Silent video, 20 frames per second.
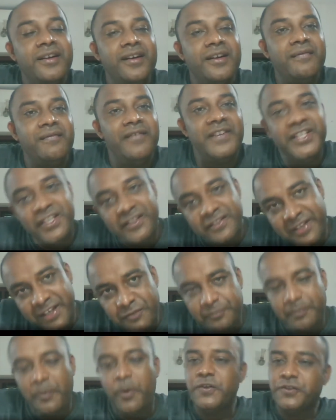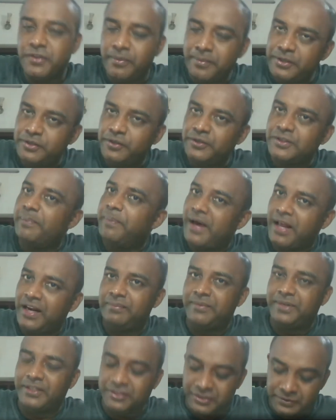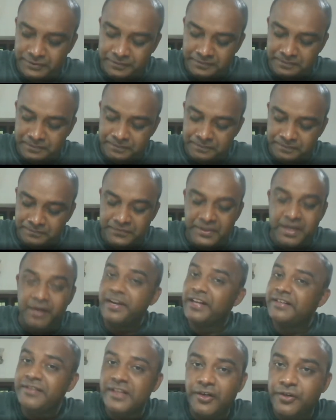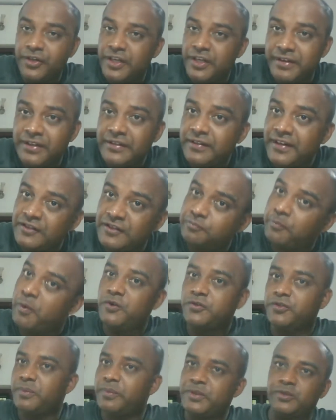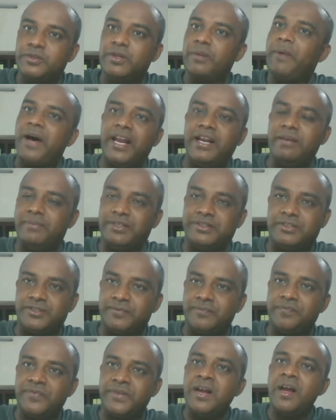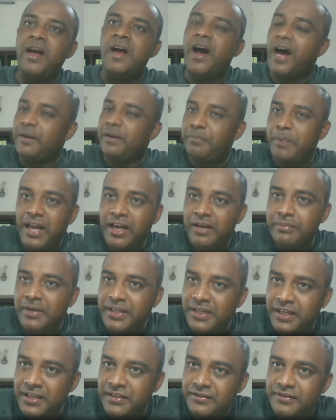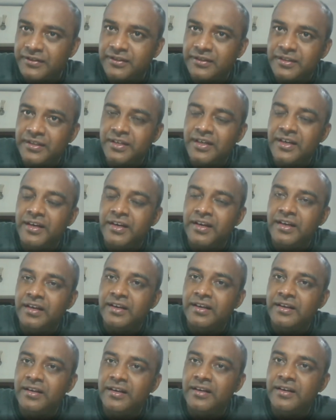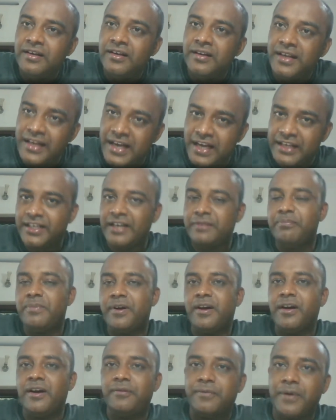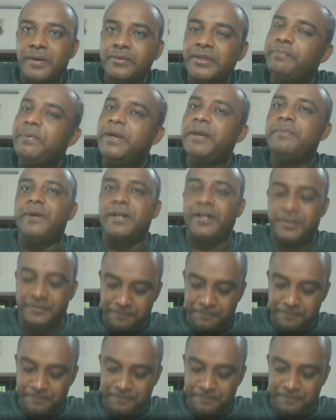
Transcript: which is responsible to the parliament. Our executive is responsible to the parliament, and parliament is elected from the people.